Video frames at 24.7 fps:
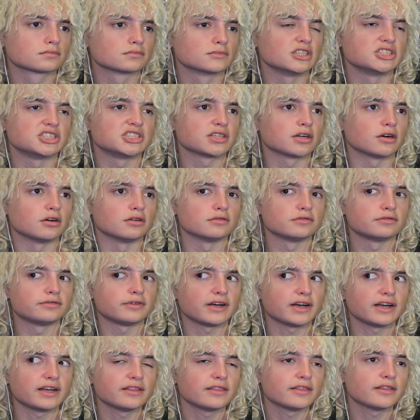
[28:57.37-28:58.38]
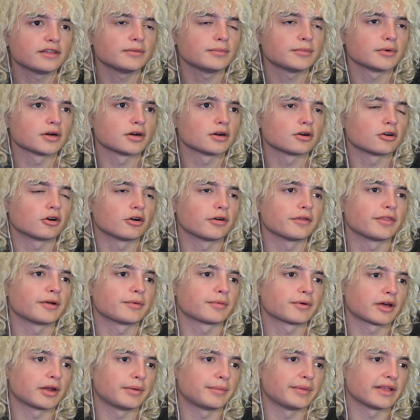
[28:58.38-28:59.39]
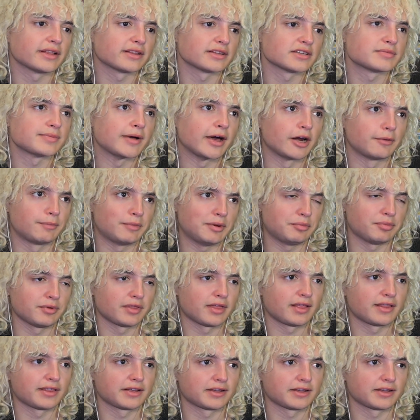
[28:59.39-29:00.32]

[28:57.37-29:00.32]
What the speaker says: Is she gonna find them, or are they gonna be like the spider people that